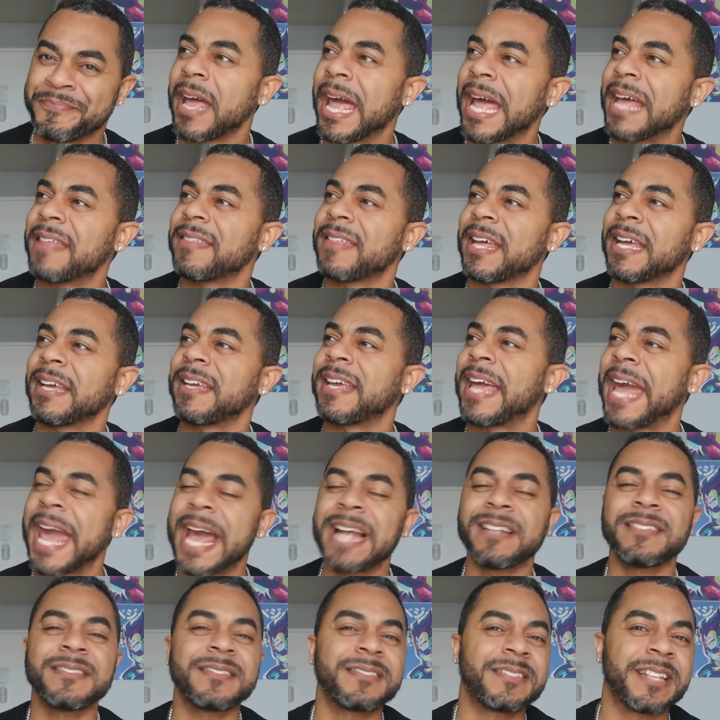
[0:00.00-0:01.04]
And then
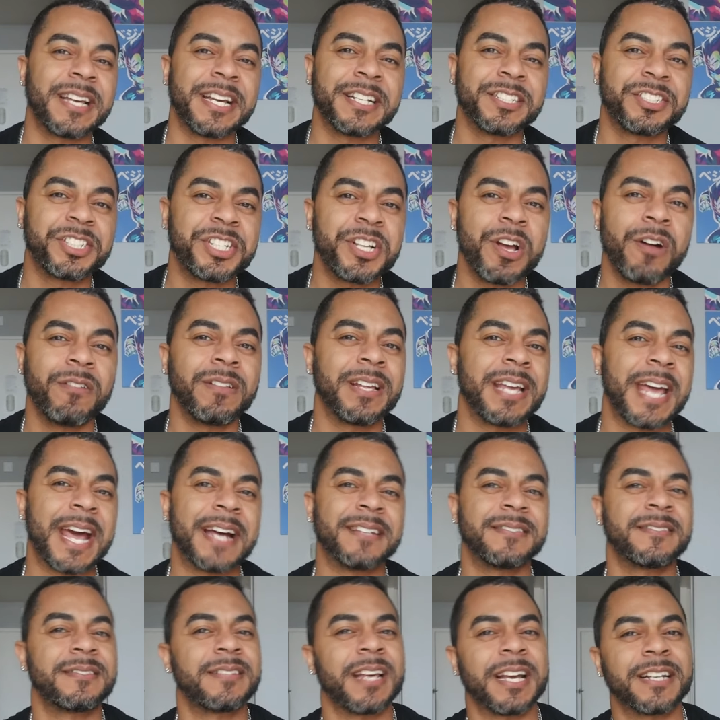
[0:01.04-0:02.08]
Candace says she only
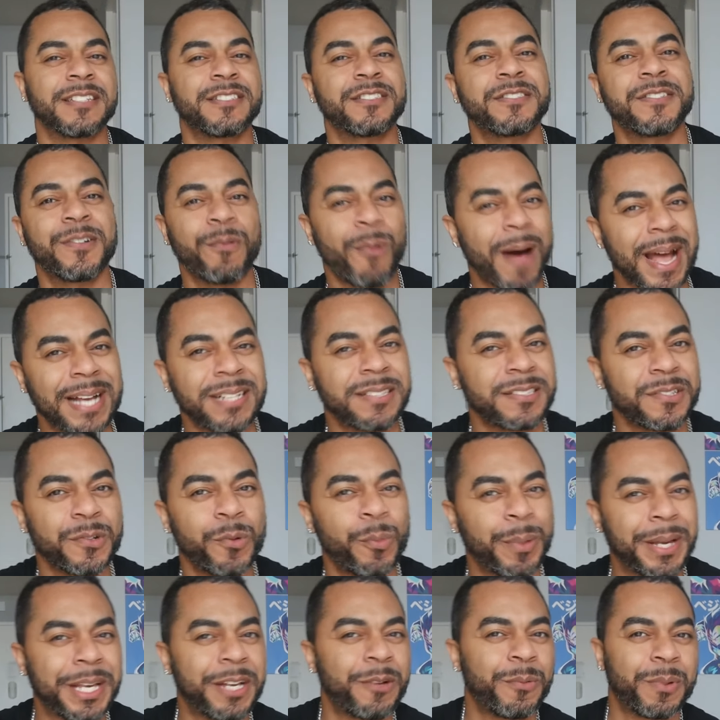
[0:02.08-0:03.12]
has sex twice a
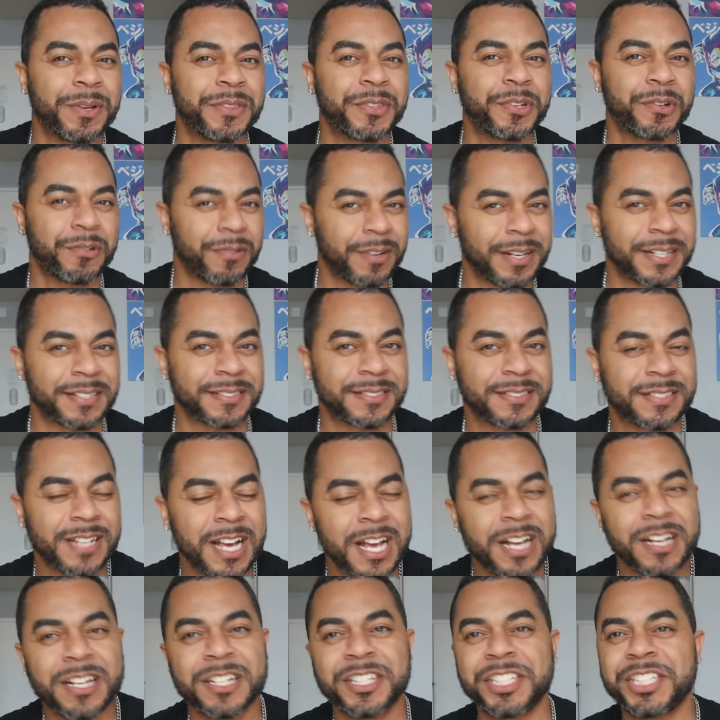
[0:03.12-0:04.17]
week with Chris
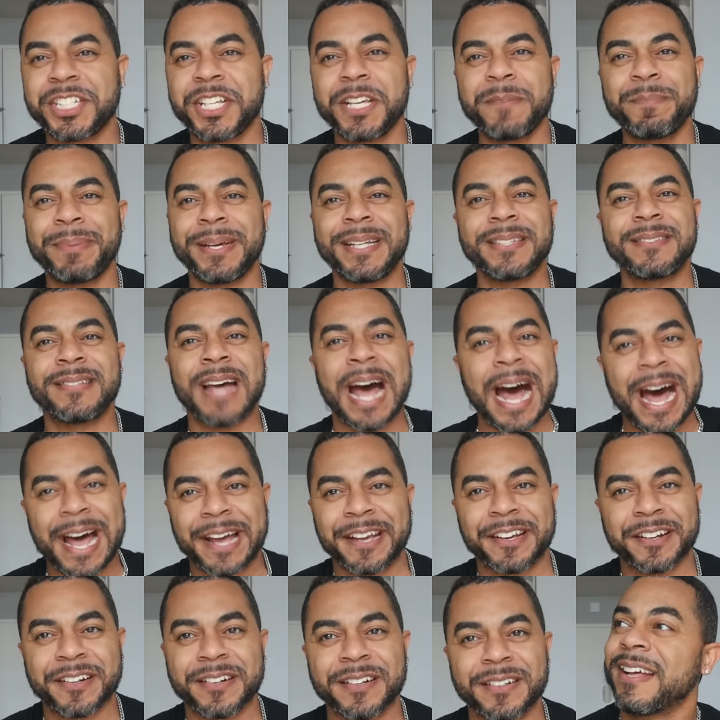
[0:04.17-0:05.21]
because she be
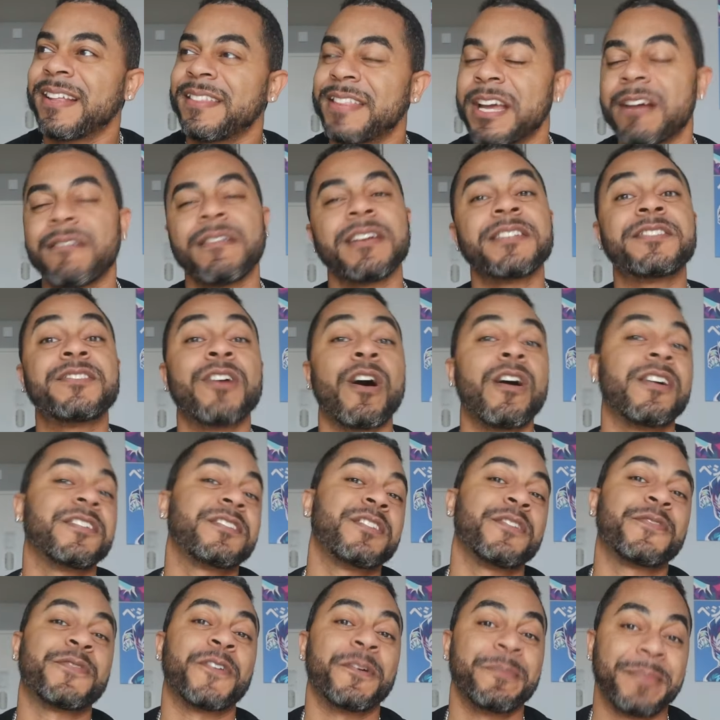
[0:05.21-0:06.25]
tired. They're
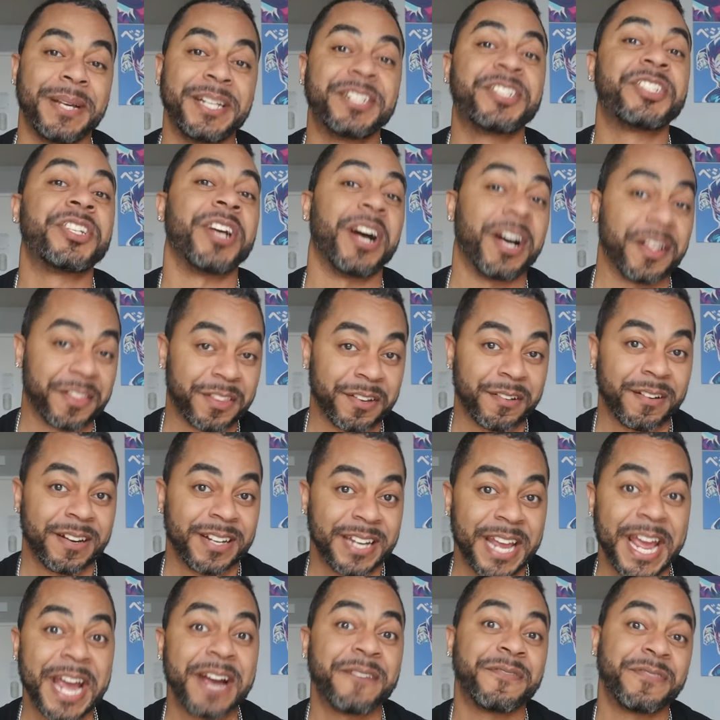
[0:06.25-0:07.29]
exhausted from each other
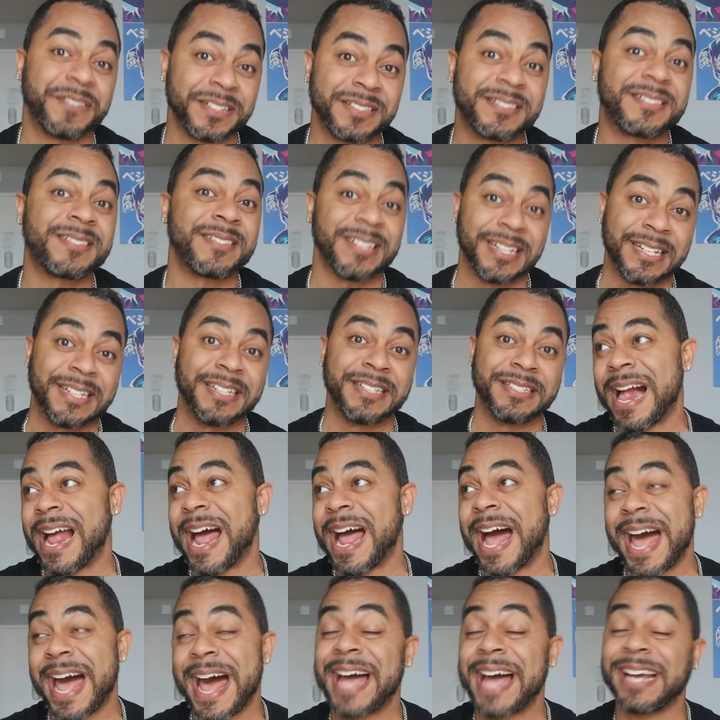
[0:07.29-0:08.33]
in every scene.
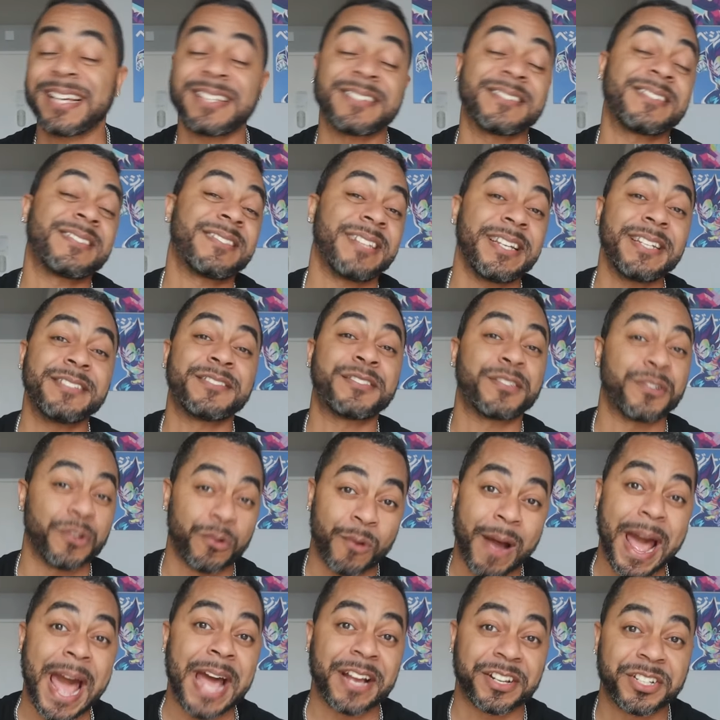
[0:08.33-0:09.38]
I can see two,
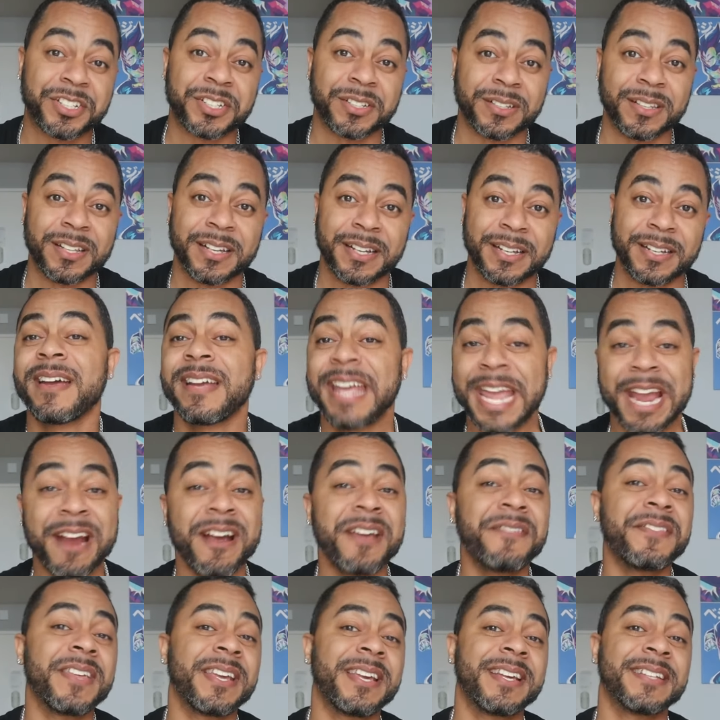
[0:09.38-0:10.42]
actually.
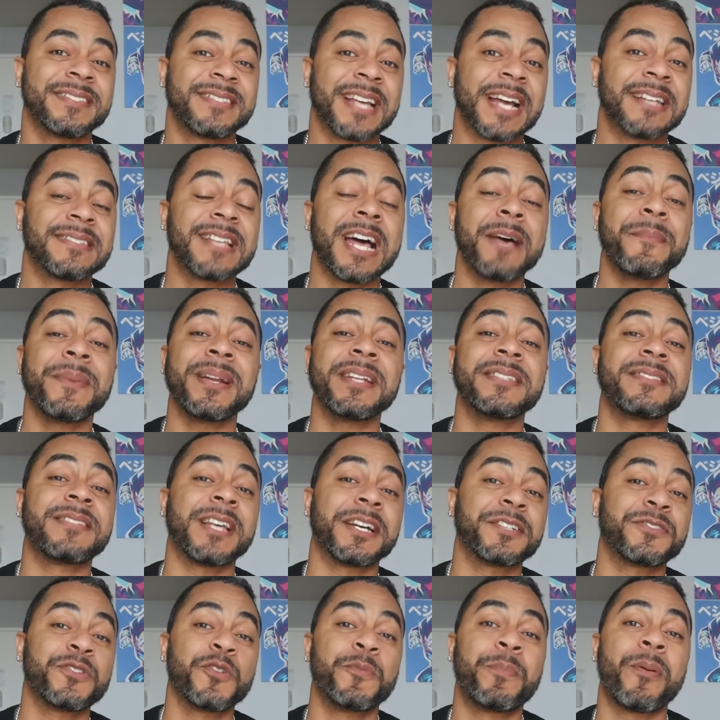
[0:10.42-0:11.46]
Karen then gets asked, how many
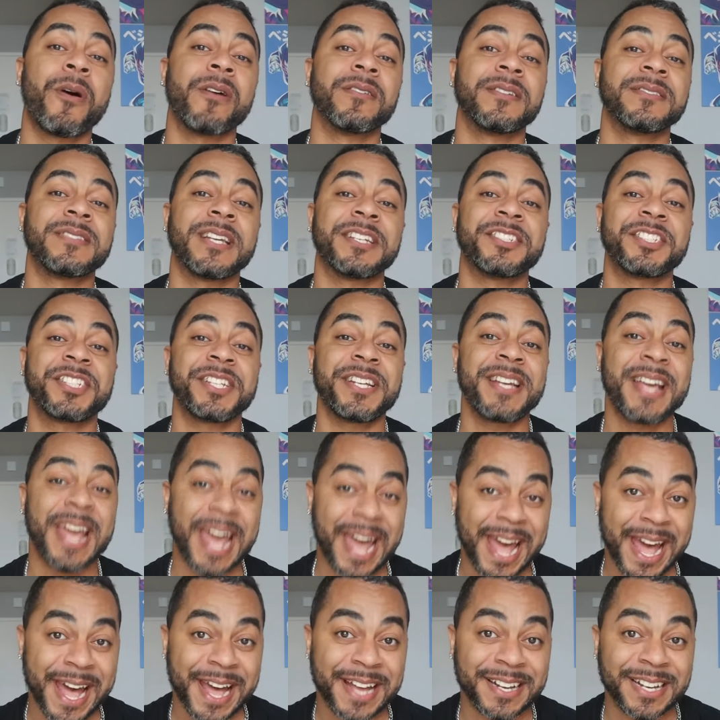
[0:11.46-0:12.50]
sexual partners has she
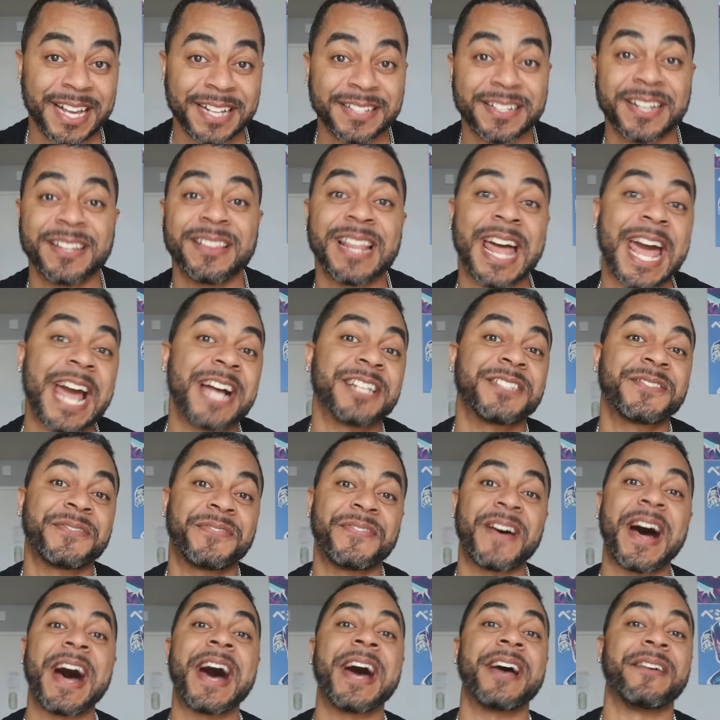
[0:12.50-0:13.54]
had in the last
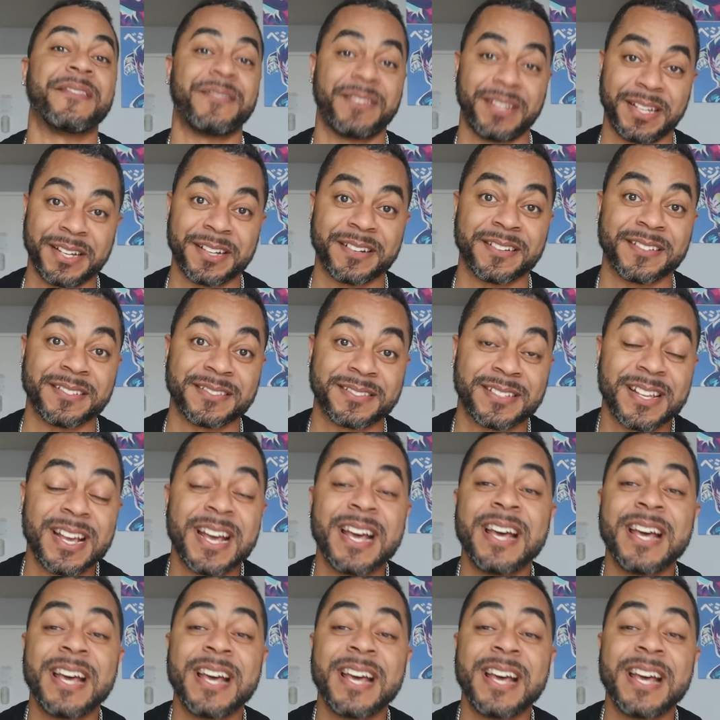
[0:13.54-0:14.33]
5 years?